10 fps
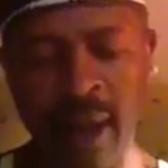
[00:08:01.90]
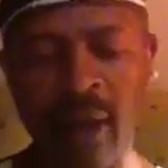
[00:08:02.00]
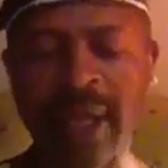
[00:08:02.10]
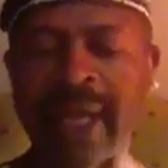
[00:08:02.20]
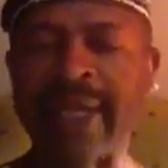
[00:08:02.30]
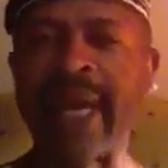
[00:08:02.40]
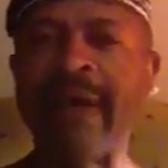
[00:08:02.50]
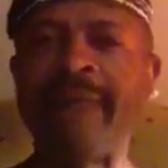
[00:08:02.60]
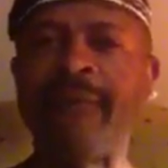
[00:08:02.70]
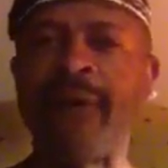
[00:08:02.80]
Okay,
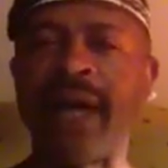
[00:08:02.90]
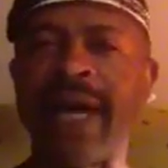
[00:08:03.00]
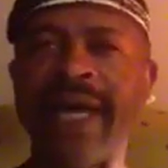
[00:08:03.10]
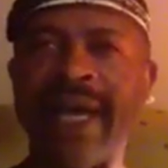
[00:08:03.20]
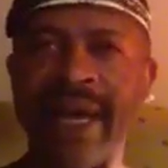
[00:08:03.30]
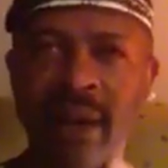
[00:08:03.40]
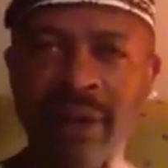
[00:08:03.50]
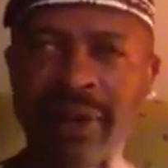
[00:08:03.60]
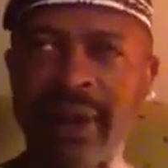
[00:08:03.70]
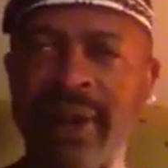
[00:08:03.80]
now for a
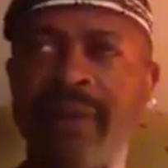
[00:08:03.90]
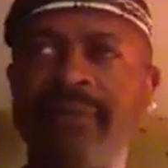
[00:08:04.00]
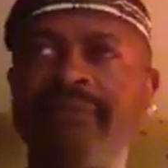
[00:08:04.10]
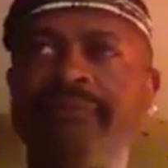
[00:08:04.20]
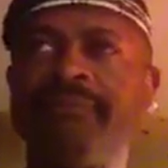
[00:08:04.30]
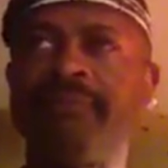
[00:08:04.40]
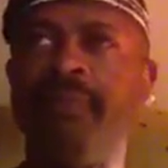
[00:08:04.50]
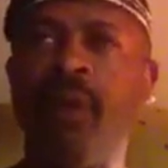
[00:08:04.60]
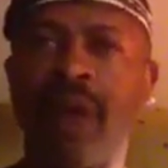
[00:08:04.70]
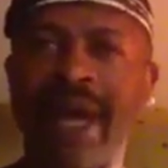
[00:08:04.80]
healthier,
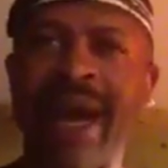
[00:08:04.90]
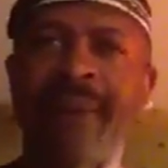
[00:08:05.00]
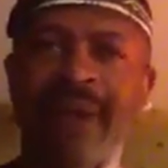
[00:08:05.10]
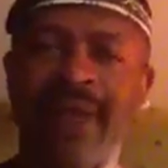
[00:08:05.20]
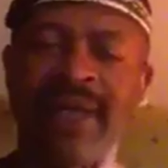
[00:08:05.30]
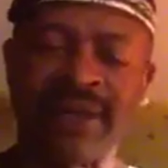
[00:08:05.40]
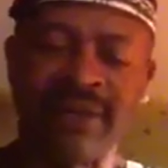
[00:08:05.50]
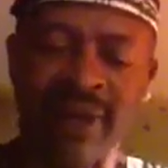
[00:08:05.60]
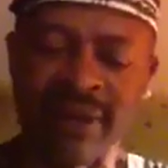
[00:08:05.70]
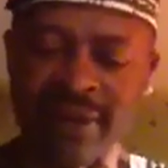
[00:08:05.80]
more
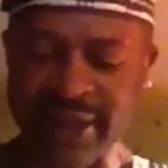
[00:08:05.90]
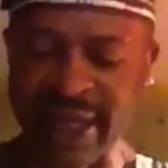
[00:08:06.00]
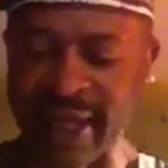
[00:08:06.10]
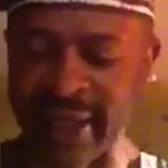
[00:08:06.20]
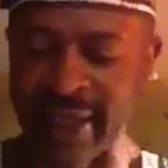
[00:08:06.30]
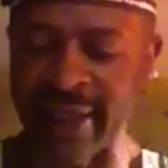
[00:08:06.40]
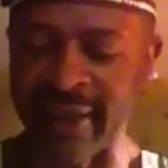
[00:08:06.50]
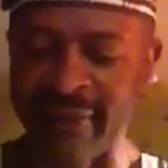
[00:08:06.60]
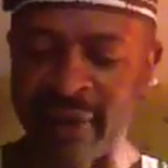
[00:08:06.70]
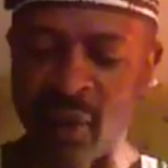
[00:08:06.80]
comprehensive understanding
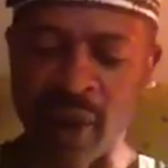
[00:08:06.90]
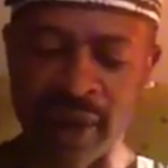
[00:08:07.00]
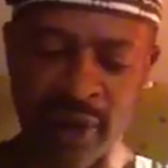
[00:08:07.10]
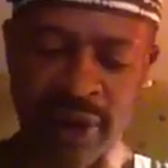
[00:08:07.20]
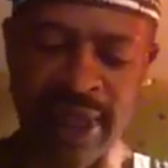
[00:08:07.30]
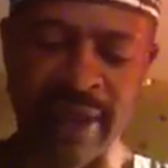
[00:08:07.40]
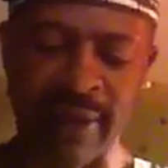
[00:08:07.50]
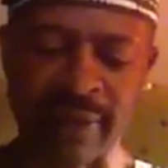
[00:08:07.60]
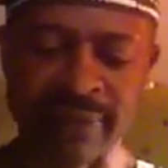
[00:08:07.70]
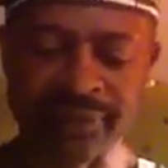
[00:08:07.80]
of the one creator.